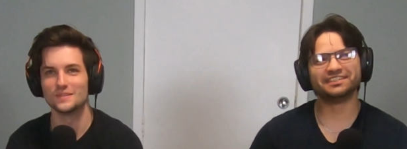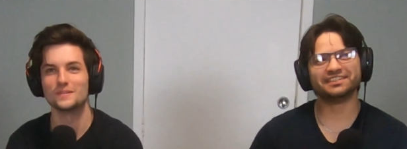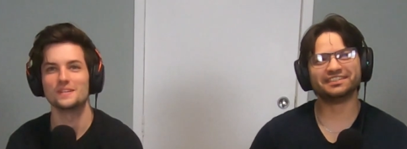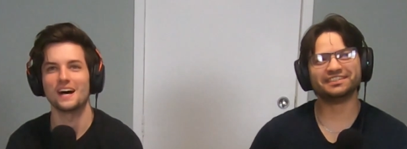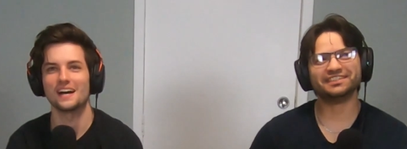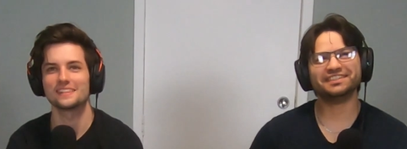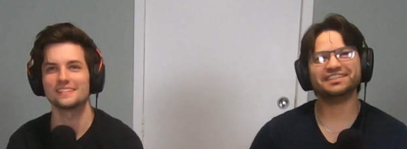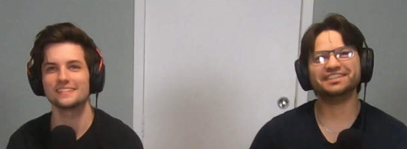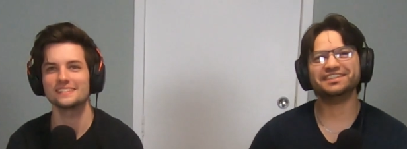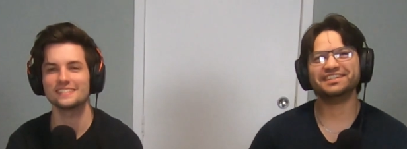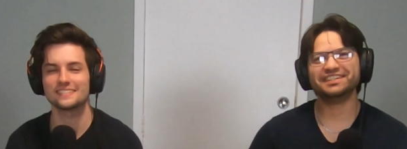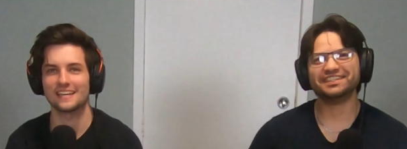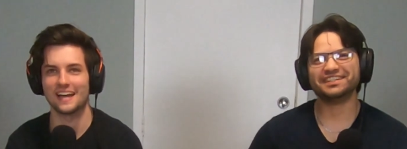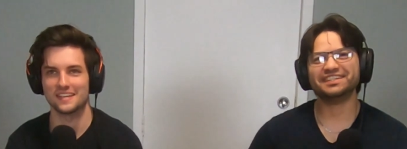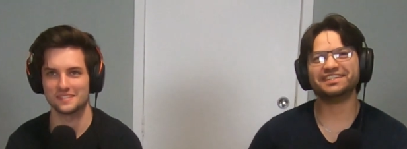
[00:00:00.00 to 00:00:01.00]
Speaker 1: Dude, I think this
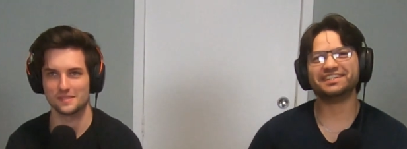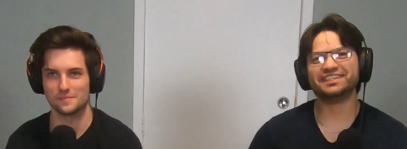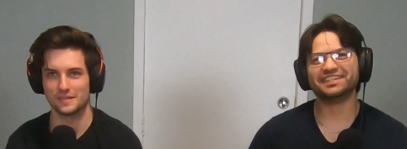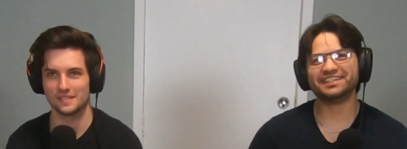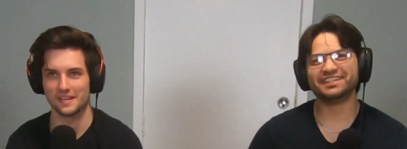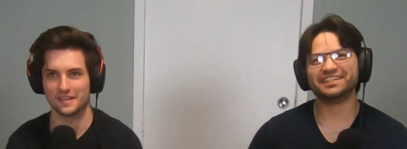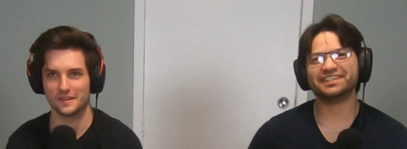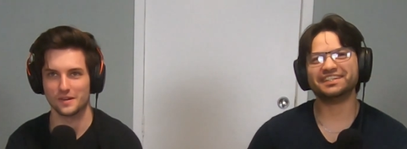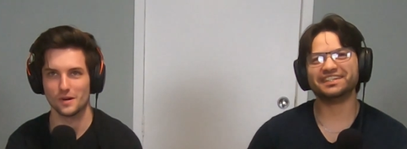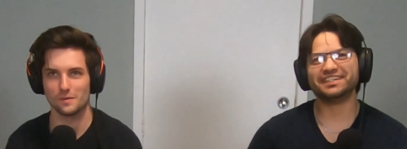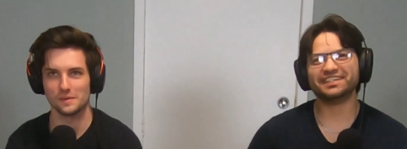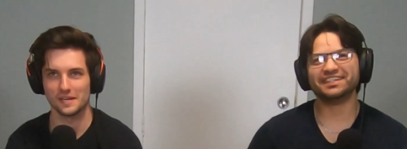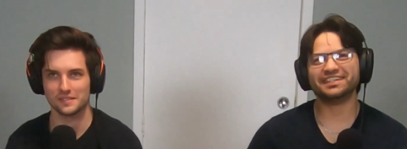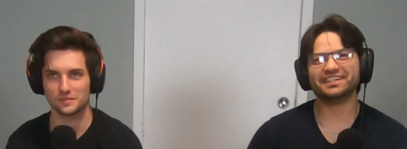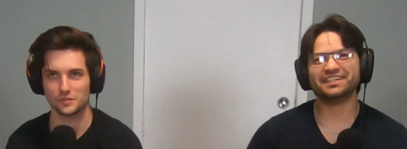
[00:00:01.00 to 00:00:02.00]
has to be like a
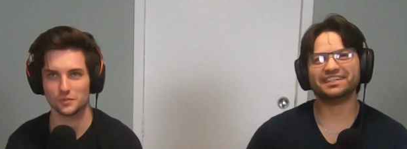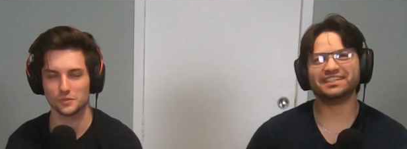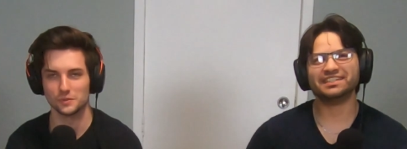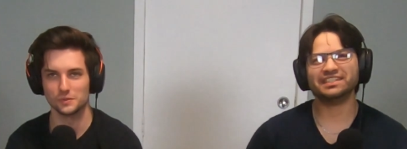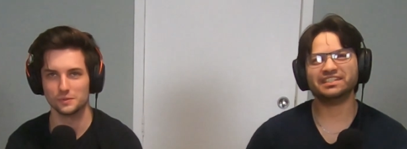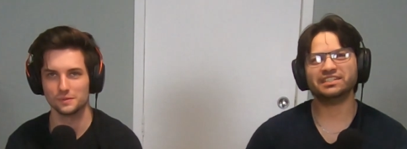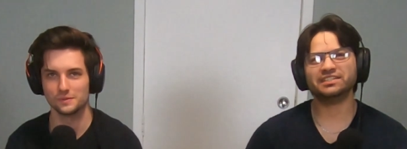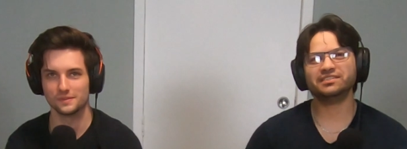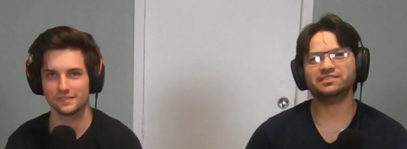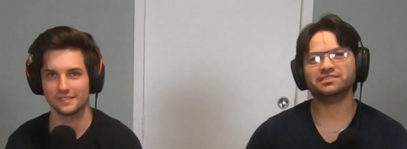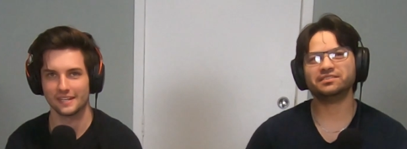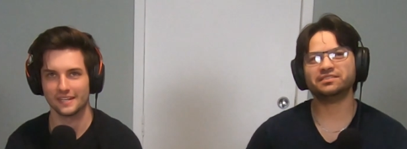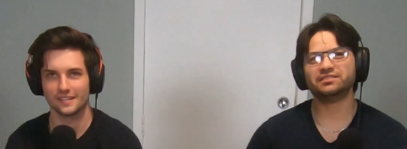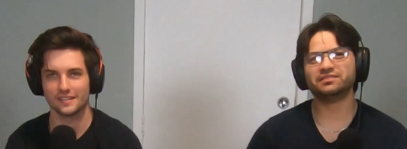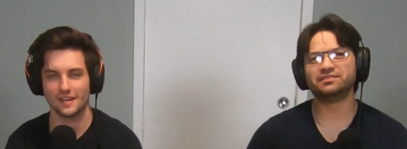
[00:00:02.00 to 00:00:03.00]
callback to
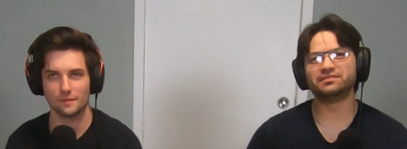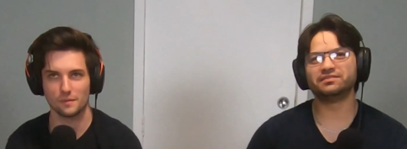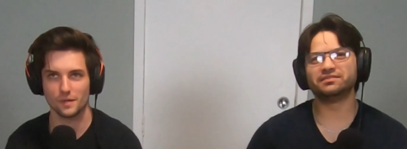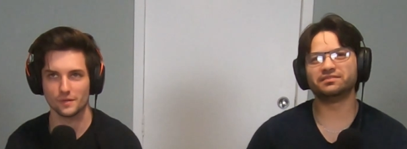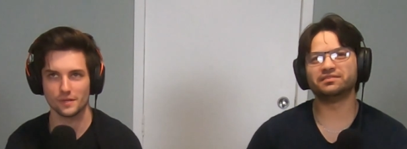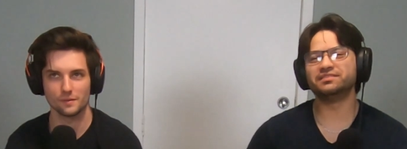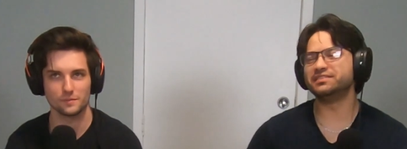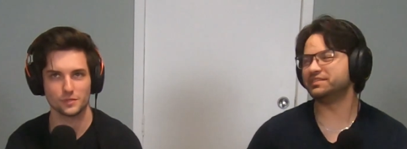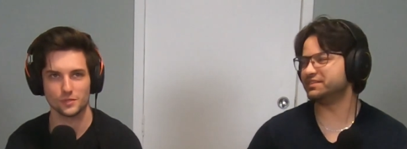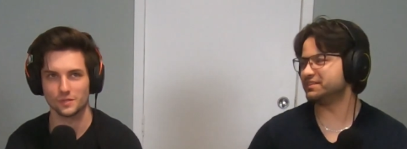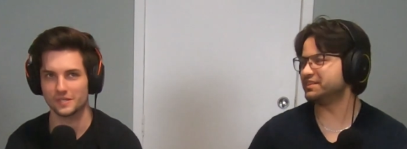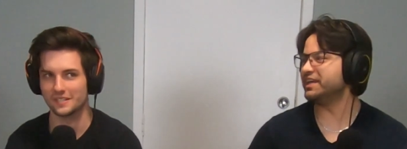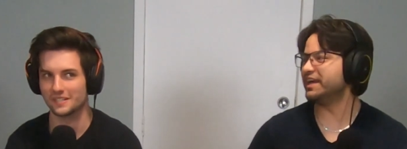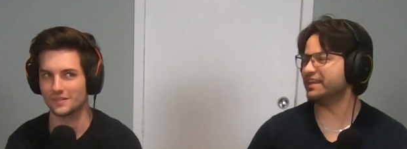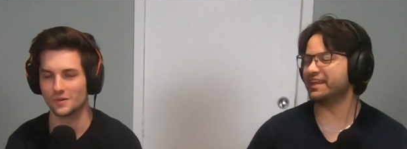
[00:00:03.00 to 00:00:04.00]
like a Nightmare on Elm Street.
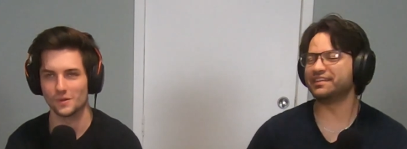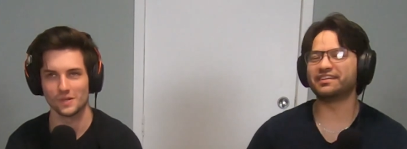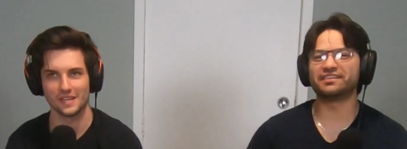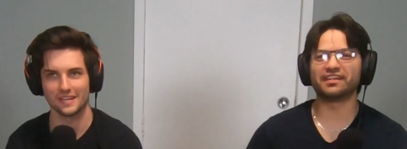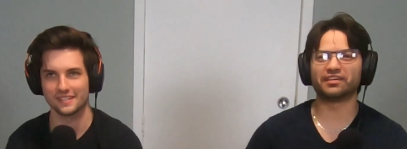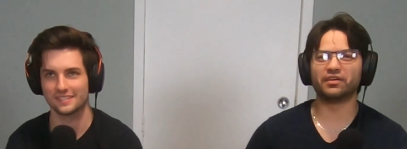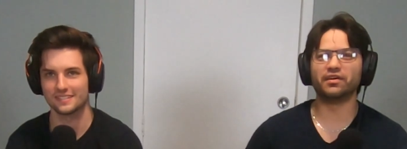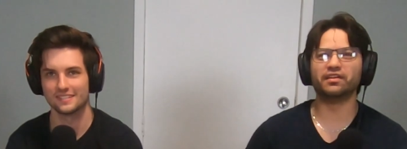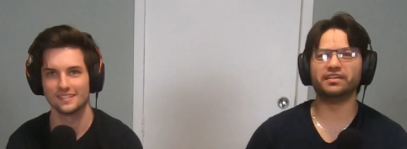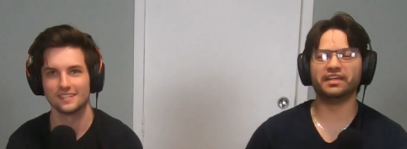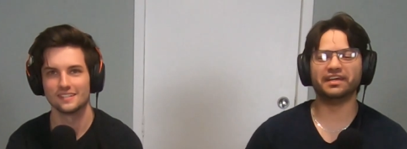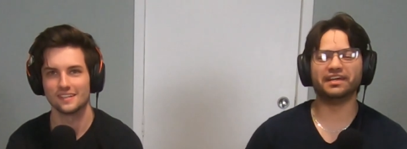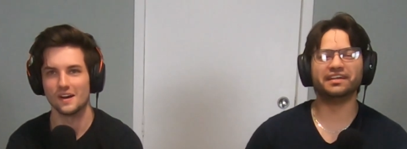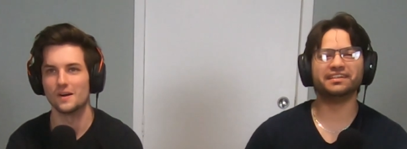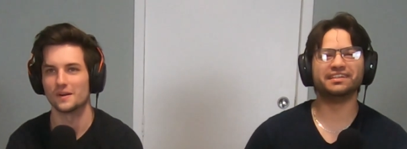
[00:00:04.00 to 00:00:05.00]
Yeah, that's exactly. Like, what,
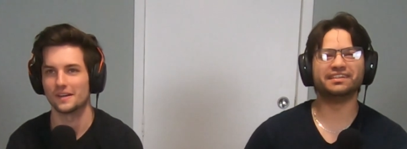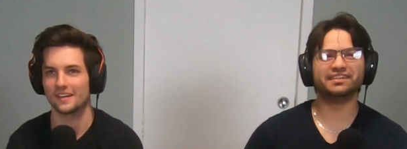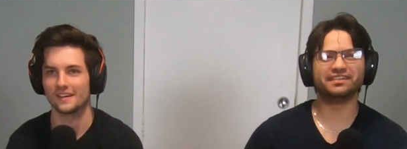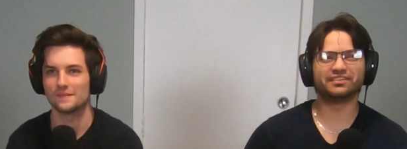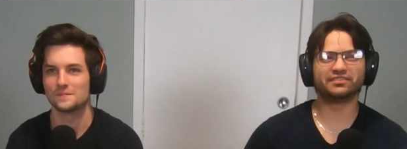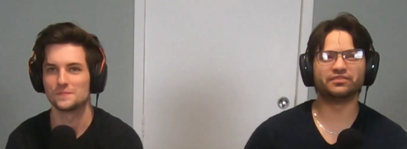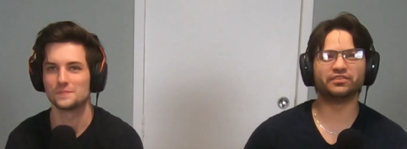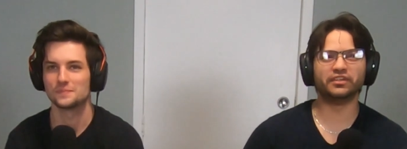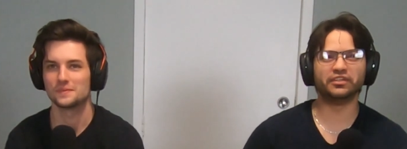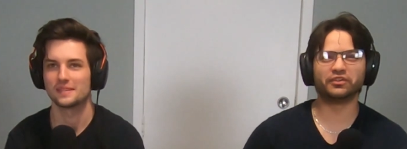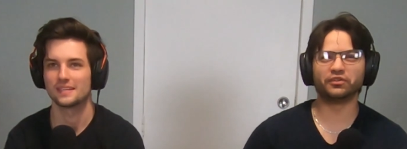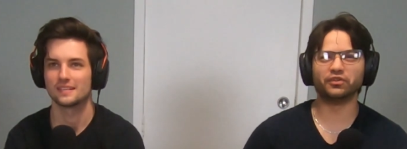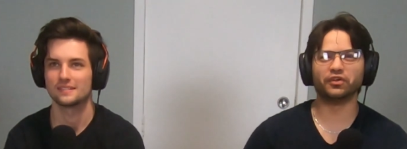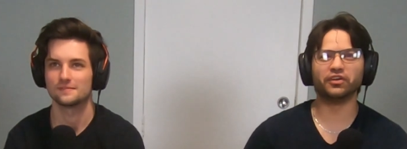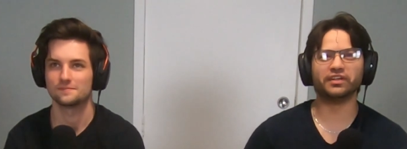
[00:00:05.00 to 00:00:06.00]
yeah. Oh, okay.
Speaker 2: Freddy
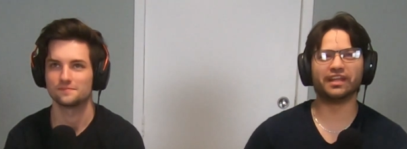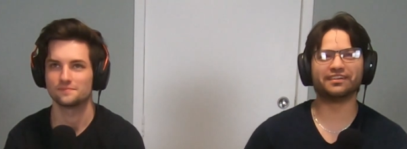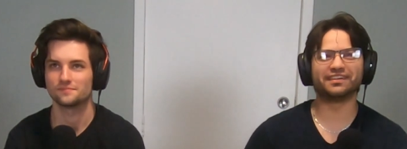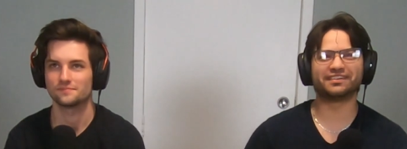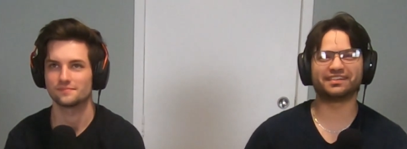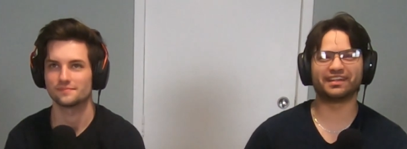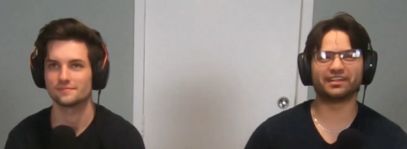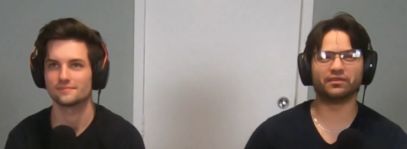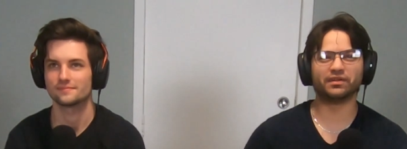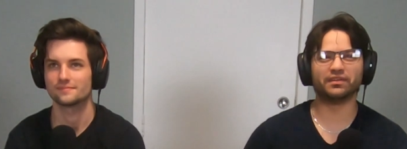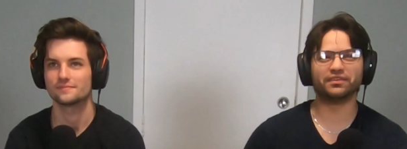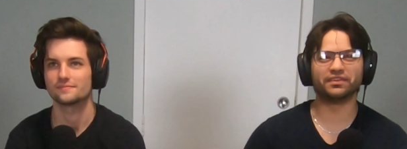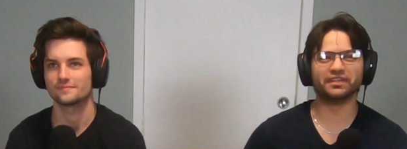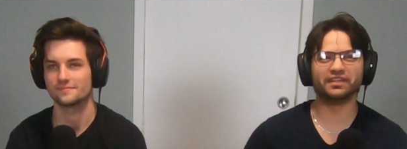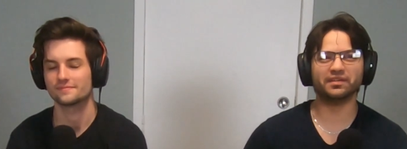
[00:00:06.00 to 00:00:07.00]
Krueger. That's exactly what I'm
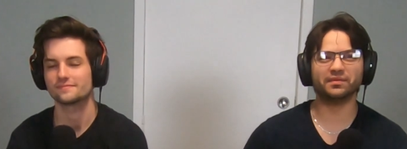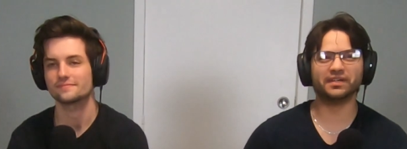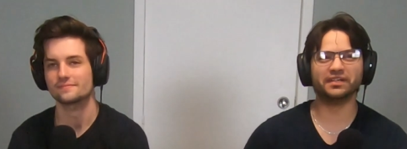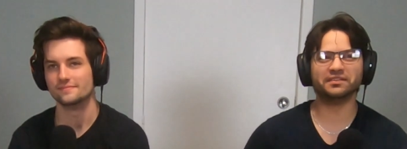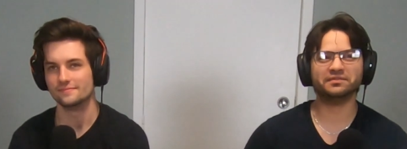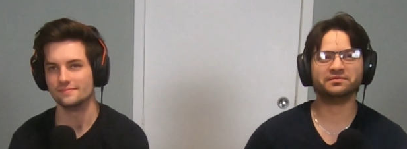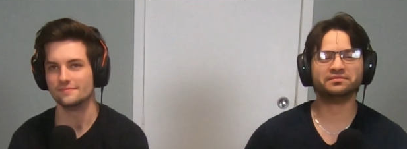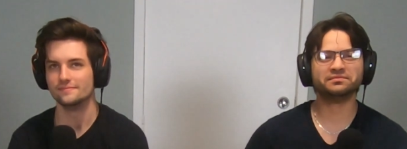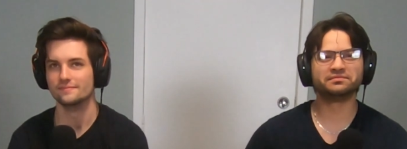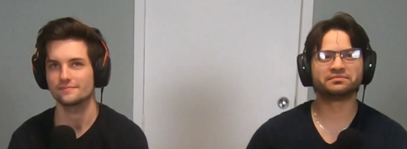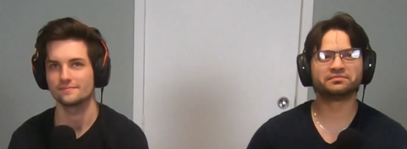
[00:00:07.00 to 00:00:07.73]
thinking about.